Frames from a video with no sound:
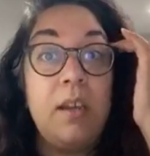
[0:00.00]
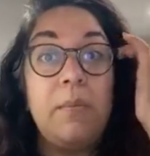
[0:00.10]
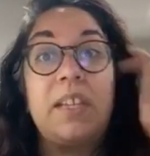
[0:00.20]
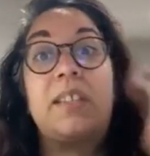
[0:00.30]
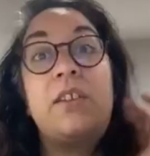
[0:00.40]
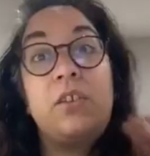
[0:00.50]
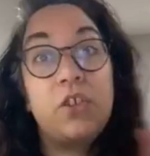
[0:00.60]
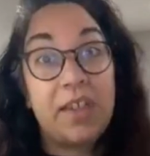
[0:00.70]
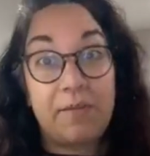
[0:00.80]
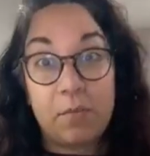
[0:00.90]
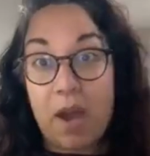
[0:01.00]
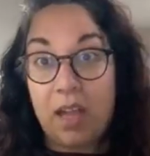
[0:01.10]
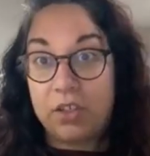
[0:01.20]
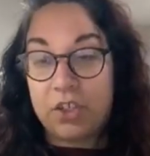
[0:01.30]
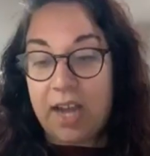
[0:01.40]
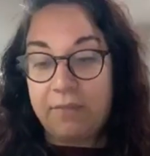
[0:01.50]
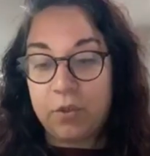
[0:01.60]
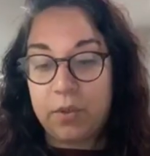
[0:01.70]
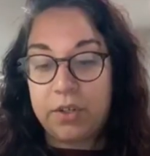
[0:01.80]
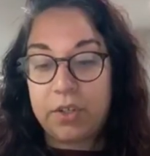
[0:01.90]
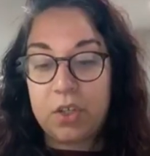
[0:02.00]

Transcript: because then you'll just have to polish it afterwards.